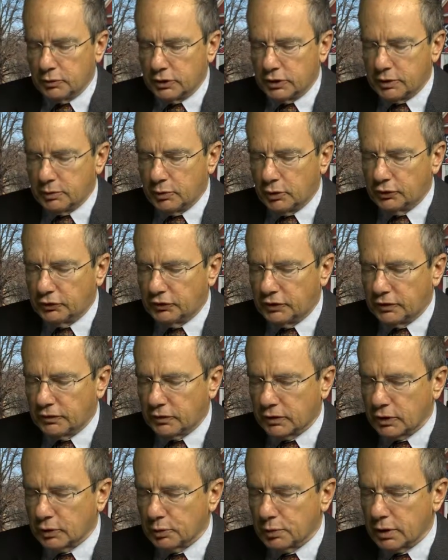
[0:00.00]
most
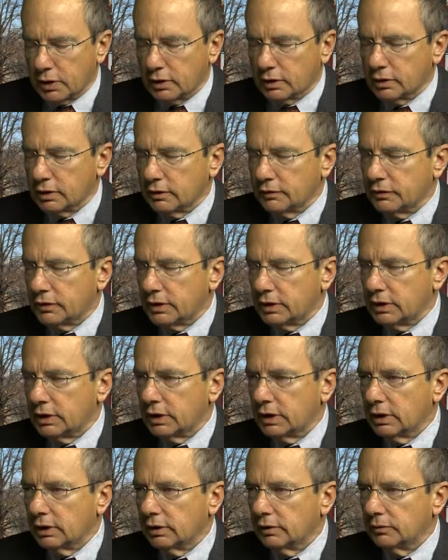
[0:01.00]
difficult part of
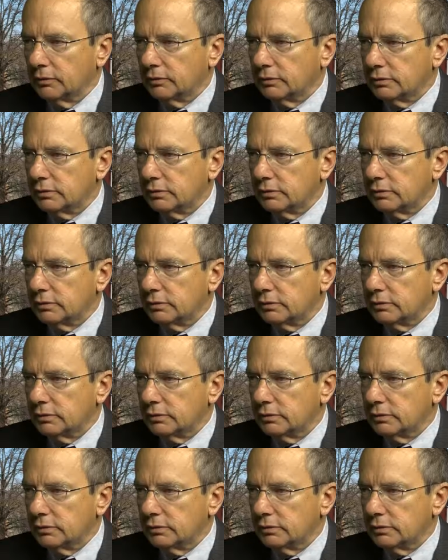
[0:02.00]
the